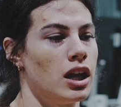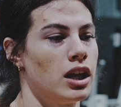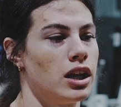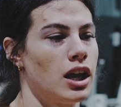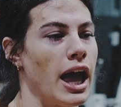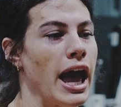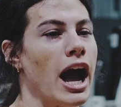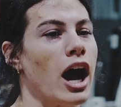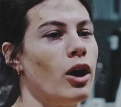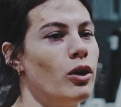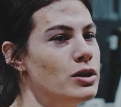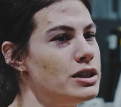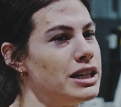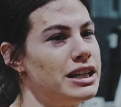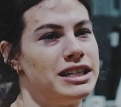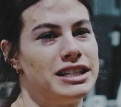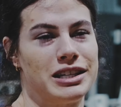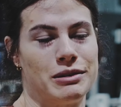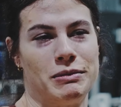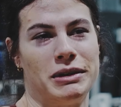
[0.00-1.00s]
hound
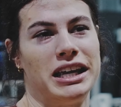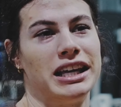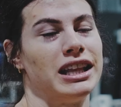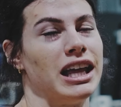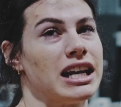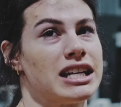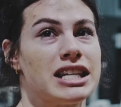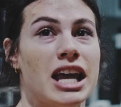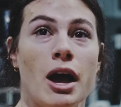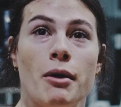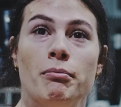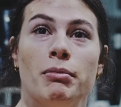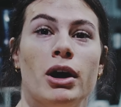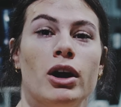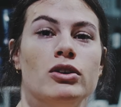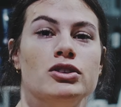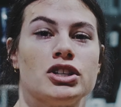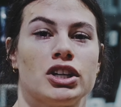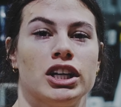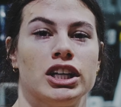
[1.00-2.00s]
into me like
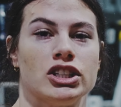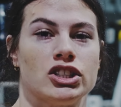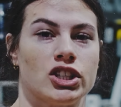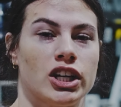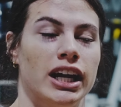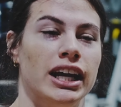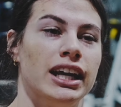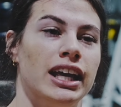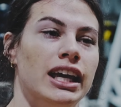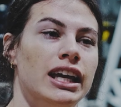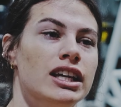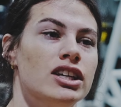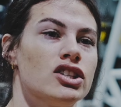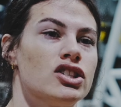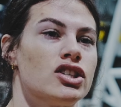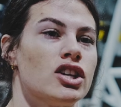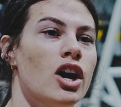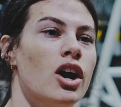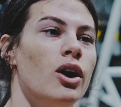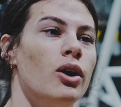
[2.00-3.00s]
tempo during training.
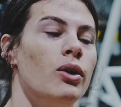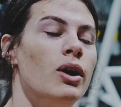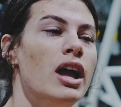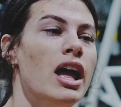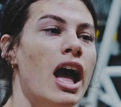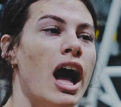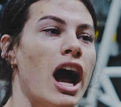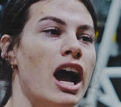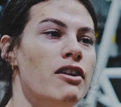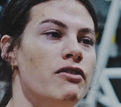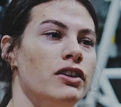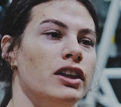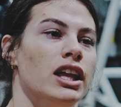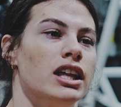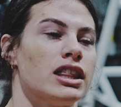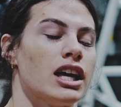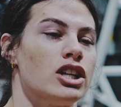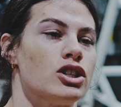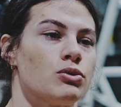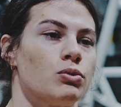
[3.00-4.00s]
So I feel
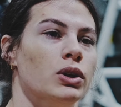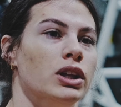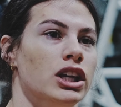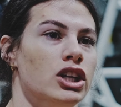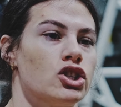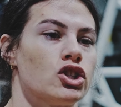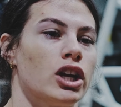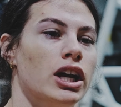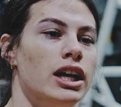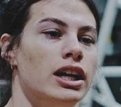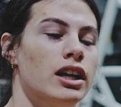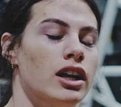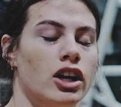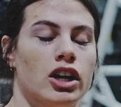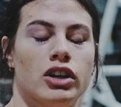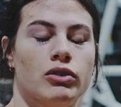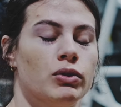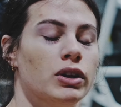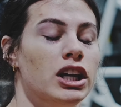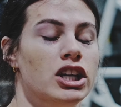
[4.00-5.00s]
like that's really
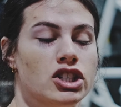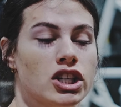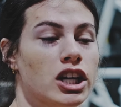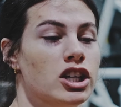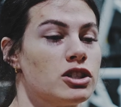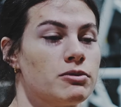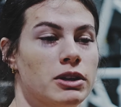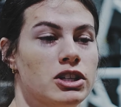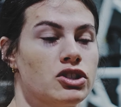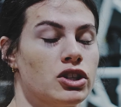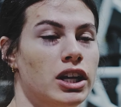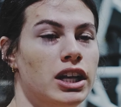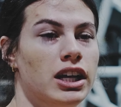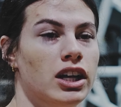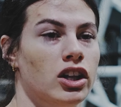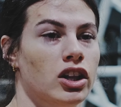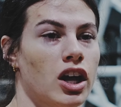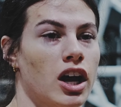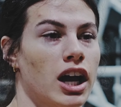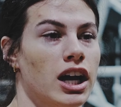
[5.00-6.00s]
changed my training
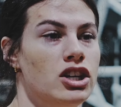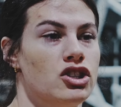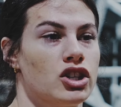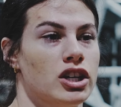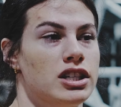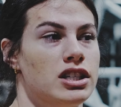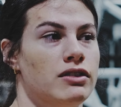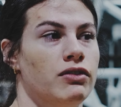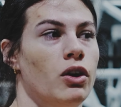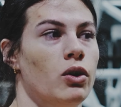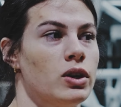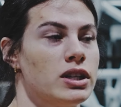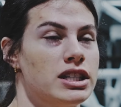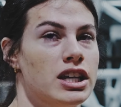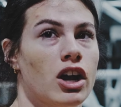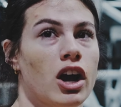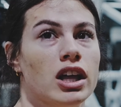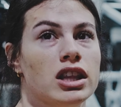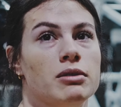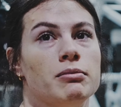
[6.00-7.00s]
a lot, just
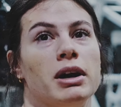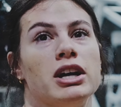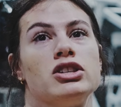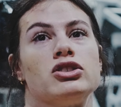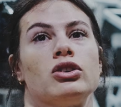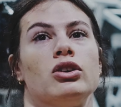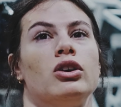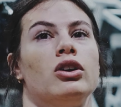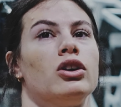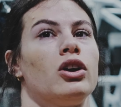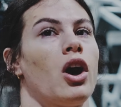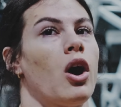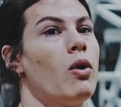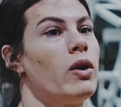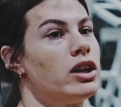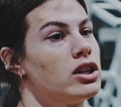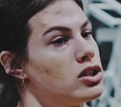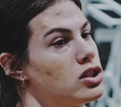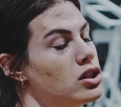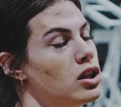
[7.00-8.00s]
focusing on the muscle,
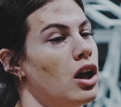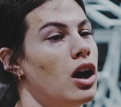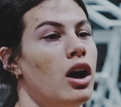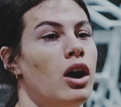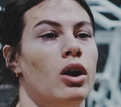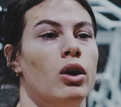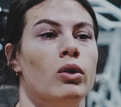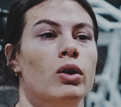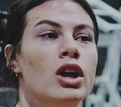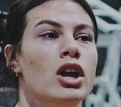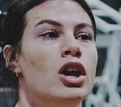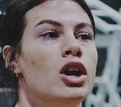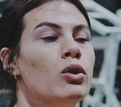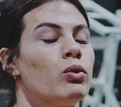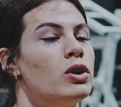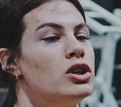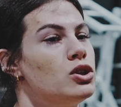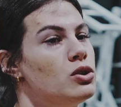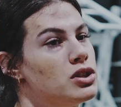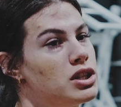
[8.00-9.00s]
going slow,
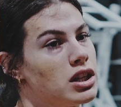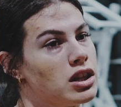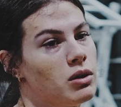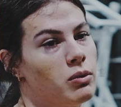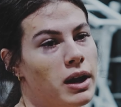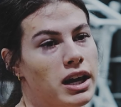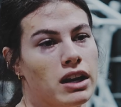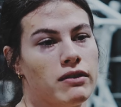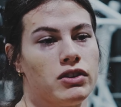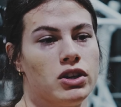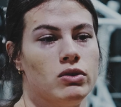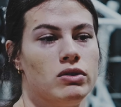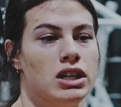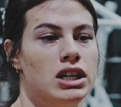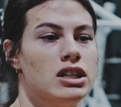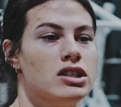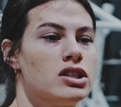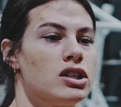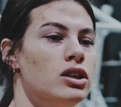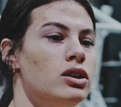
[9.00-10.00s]
reducing the weight if you
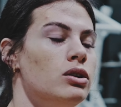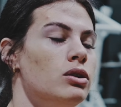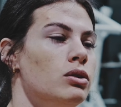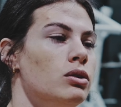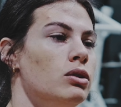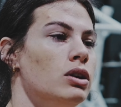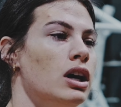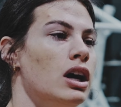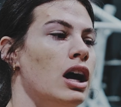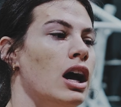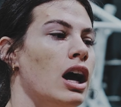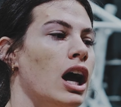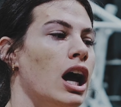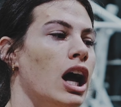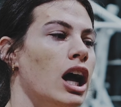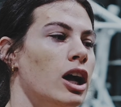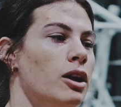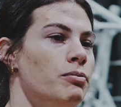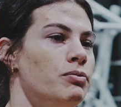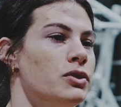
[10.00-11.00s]
need to.
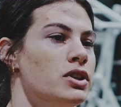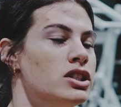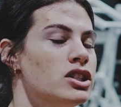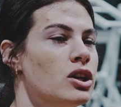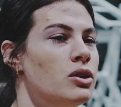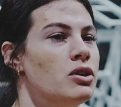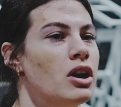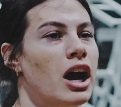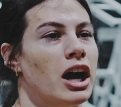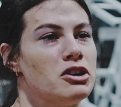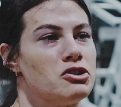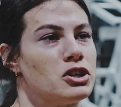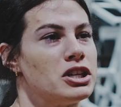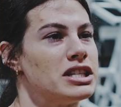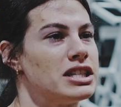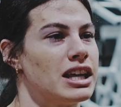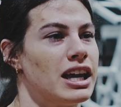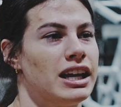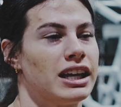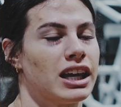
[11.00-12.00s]
So not
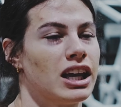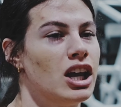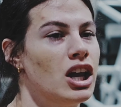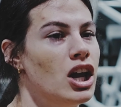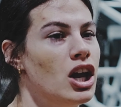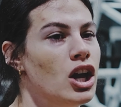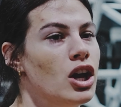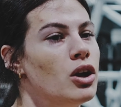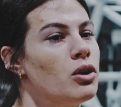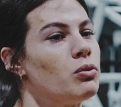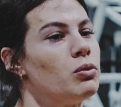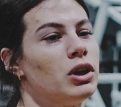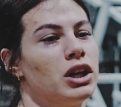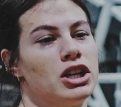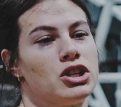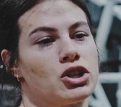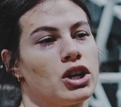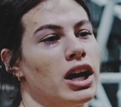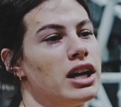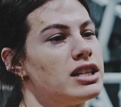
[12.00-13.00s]
just like really
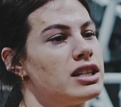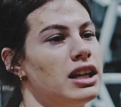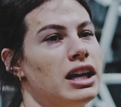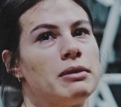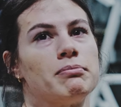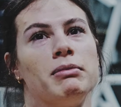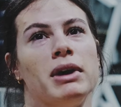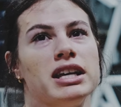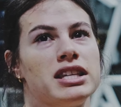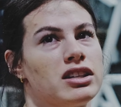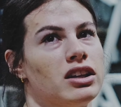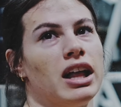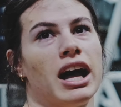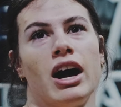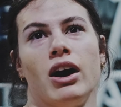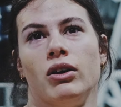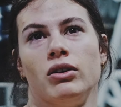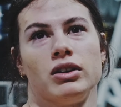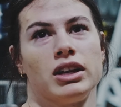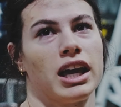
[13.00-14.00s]
trying to like muscle
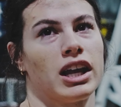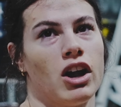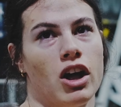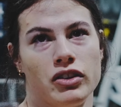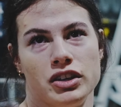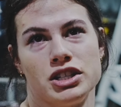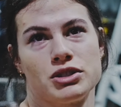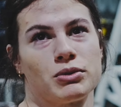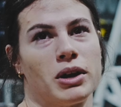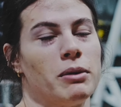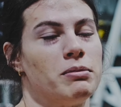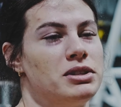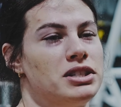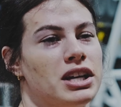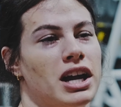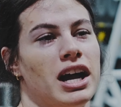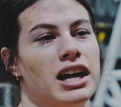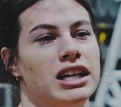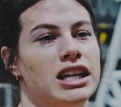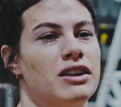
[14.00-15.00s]
out, get all these reps
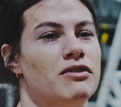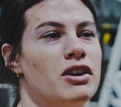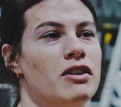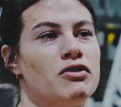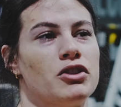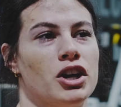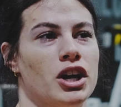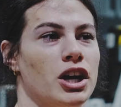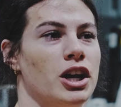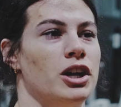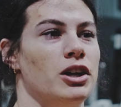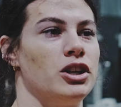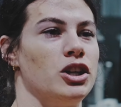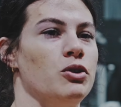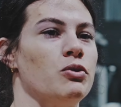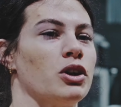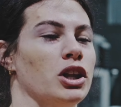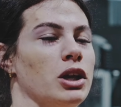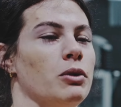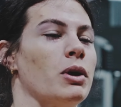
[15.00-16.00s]
done, even if
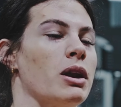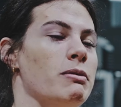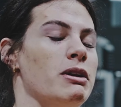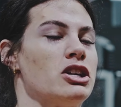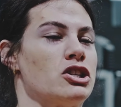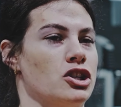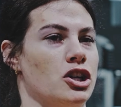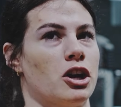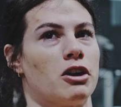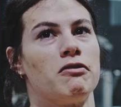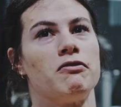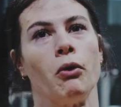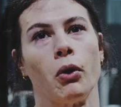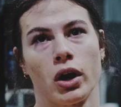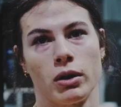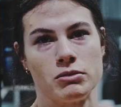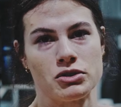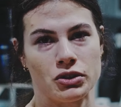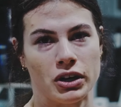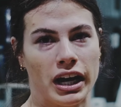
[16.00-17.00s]
you really want to make sure your
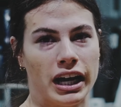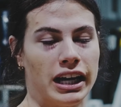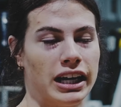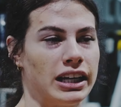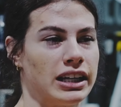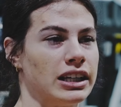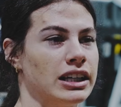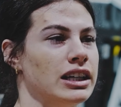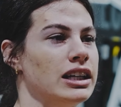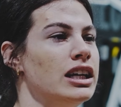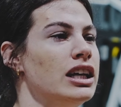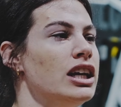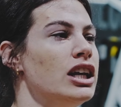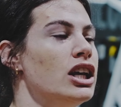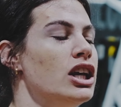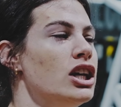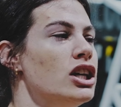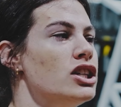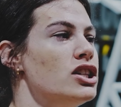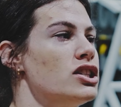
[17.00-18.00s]
form's right.
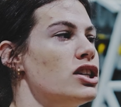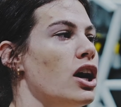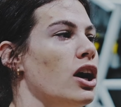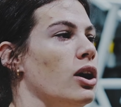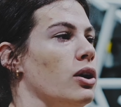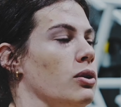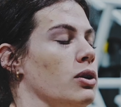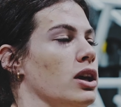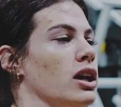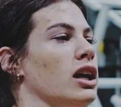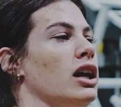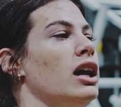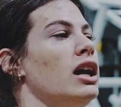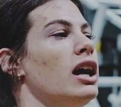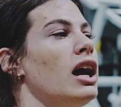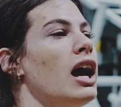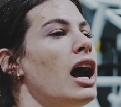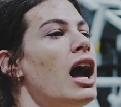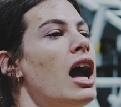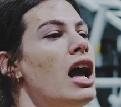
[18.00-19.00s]
So
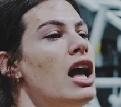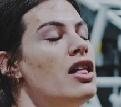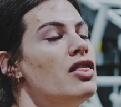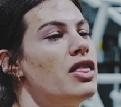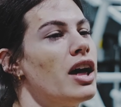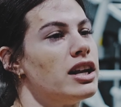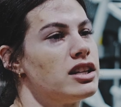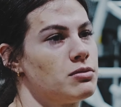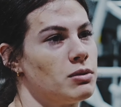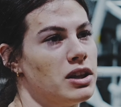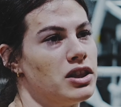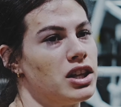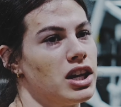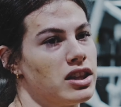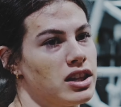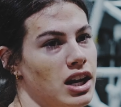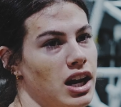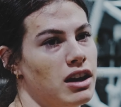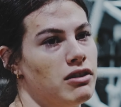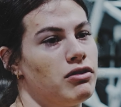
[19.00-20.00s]
that's one thing
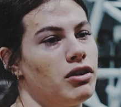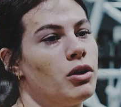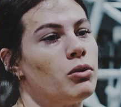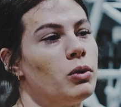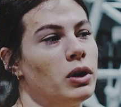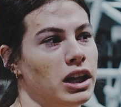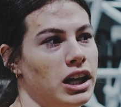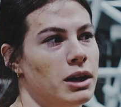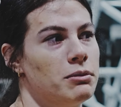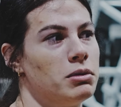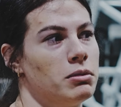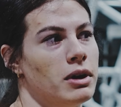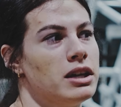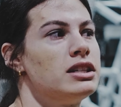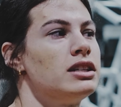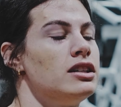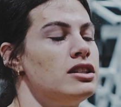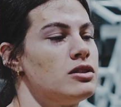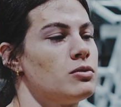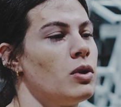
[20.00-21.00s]
that I've really
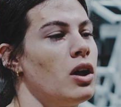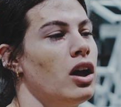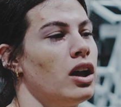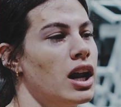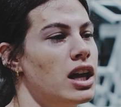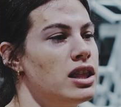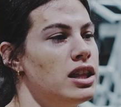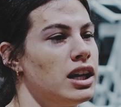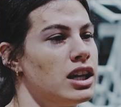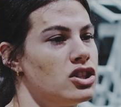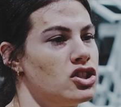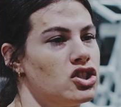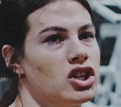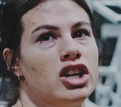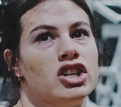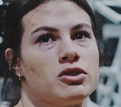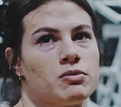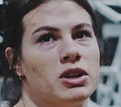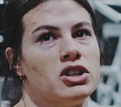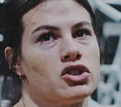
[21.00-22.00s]
implemented as well, and I think it's
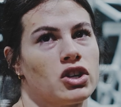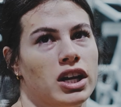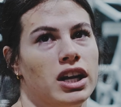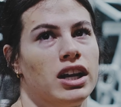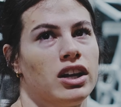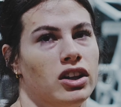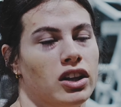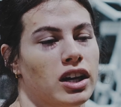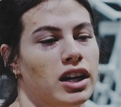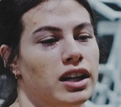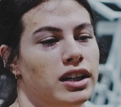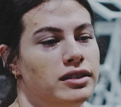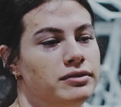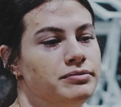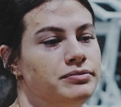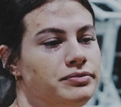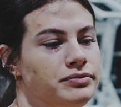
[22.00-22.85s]
changed my training a lot.